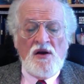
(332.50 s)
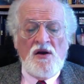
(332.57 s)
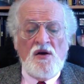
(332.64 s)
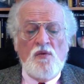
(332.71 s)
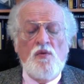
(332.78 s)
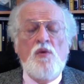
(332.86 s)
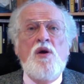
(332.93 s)

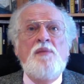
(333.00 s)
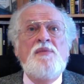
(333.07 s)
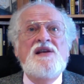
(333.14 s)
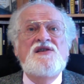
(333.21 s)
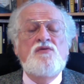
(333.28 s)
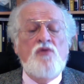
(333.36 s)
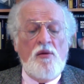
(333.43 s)
We will
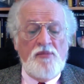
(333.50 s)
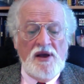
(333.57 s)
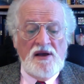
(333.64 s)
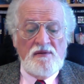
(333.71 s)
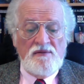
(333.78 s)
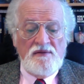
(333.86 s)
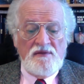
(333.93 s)
miss Robbie,
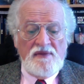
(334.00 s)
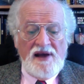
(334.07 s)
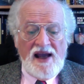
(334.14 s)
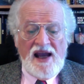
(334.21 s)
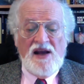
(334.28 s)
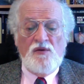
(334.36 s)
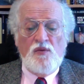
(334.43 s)

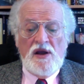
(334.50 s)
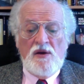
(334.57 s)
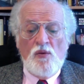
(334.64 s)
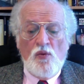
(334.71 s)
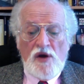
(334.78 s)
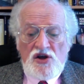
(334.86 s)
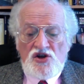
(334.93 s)
and we
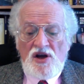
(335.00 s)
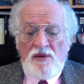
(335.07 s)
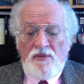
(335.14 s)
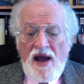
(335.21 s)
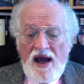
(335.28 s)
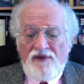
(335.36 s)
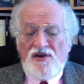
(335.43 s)
wish him
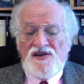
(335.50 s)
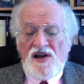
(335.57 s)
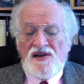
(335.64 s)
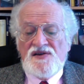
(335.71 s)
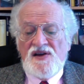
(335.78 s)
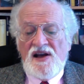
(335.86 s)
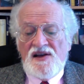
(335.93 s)
every
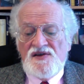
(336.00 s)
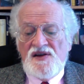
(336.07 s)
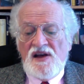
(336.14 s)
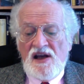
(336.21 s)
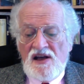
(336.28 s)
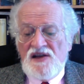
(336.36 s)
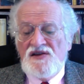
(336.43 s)
success
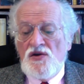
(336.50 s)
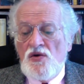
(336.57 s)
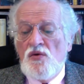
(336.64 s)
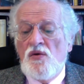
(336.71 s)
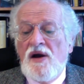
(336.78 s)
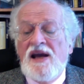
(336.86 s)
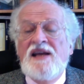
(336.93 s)
in his
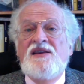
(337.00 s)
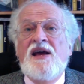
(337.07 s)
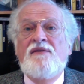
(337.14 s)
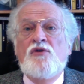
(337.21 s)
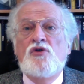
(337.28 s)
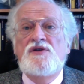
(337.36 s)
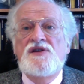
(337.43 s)
new
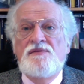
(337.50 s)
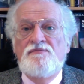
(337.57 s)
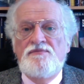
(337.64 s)
endeavors.